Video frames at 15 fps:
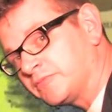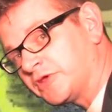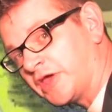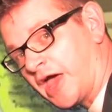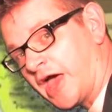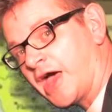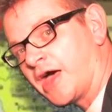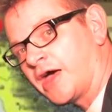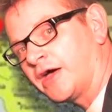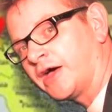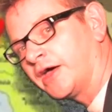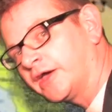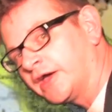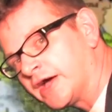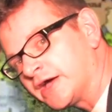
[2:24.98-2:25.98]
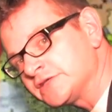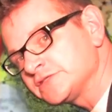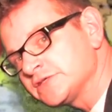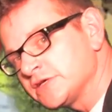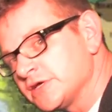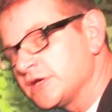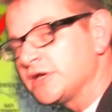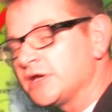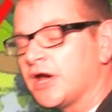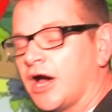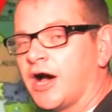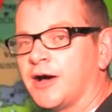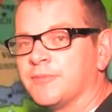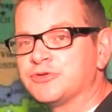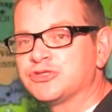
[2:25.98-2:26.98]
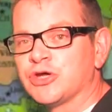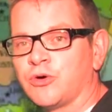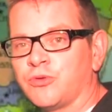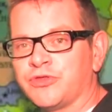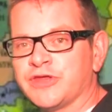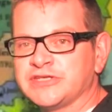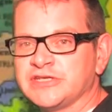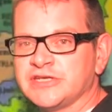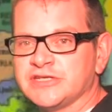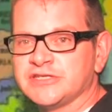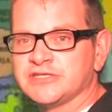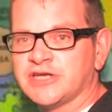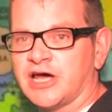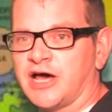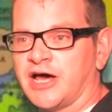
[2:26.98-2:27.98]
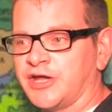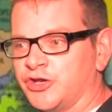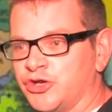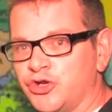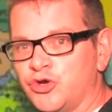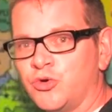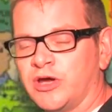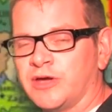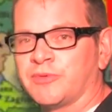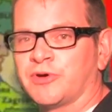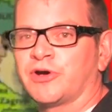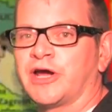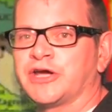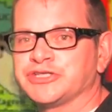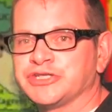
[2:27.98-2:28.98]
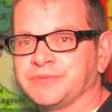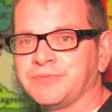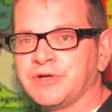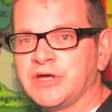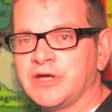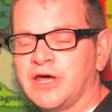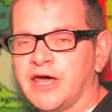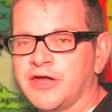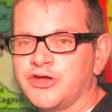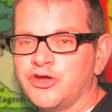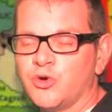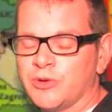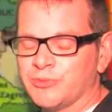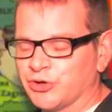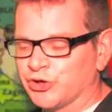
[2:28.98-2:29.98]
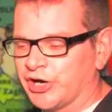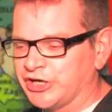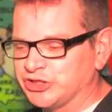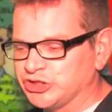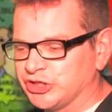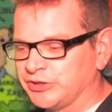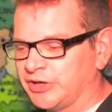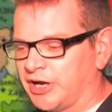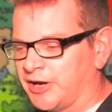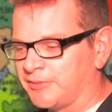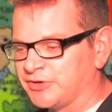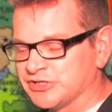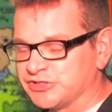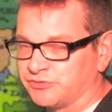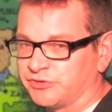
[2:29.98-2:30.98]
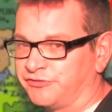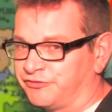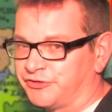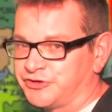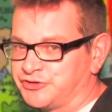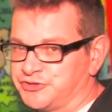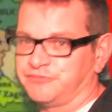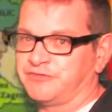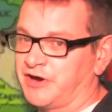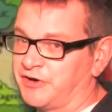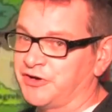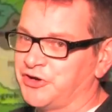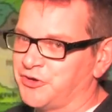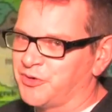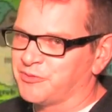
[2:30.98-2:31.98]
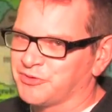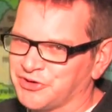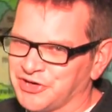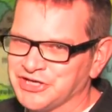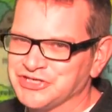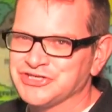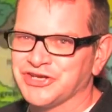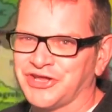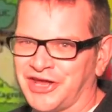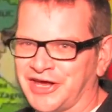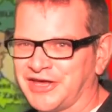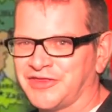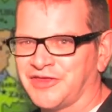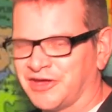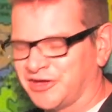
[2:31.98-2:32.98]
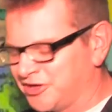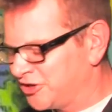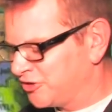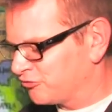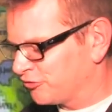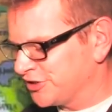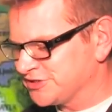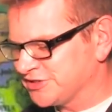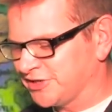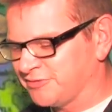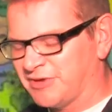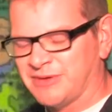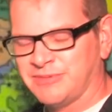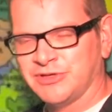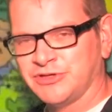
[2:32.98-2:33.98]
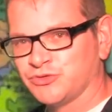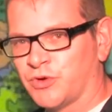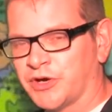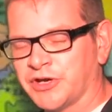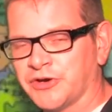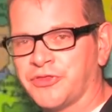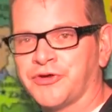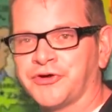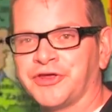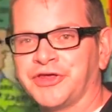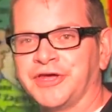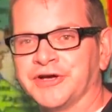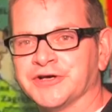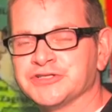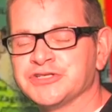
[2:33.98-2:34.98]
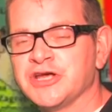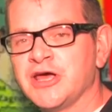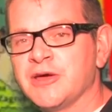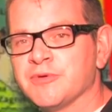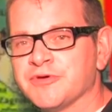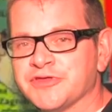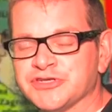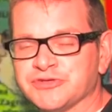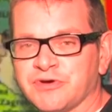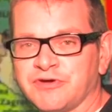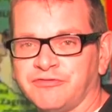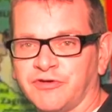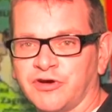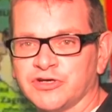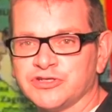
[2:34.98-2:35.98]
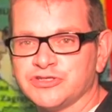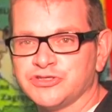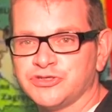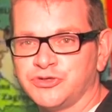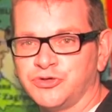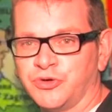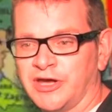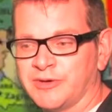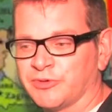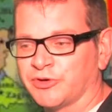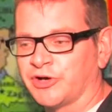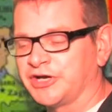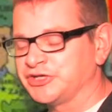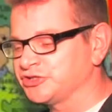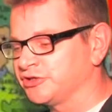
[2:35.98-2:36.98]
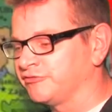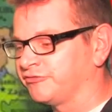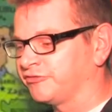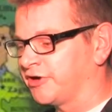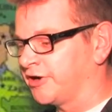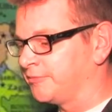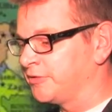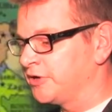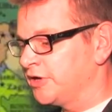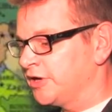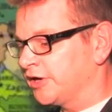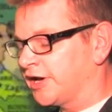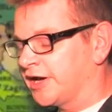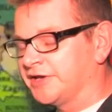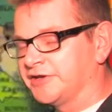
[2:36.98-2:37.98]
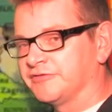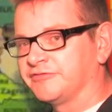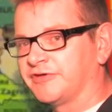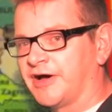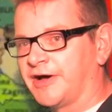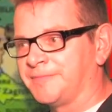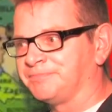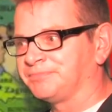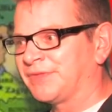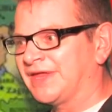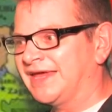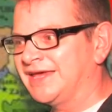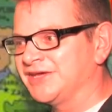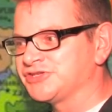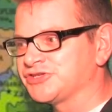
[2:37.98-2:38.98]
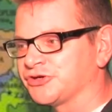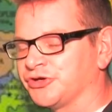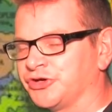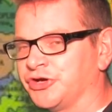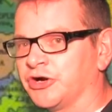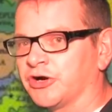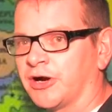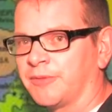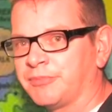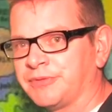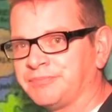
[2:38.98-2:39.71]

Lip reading: Yeah, hey guys. So this is new immigration. And new immigration doesn't refer to very new immigration, like in the recent maybe 20 or 30 years, but this refers to immigration from kind of Eastern Europe.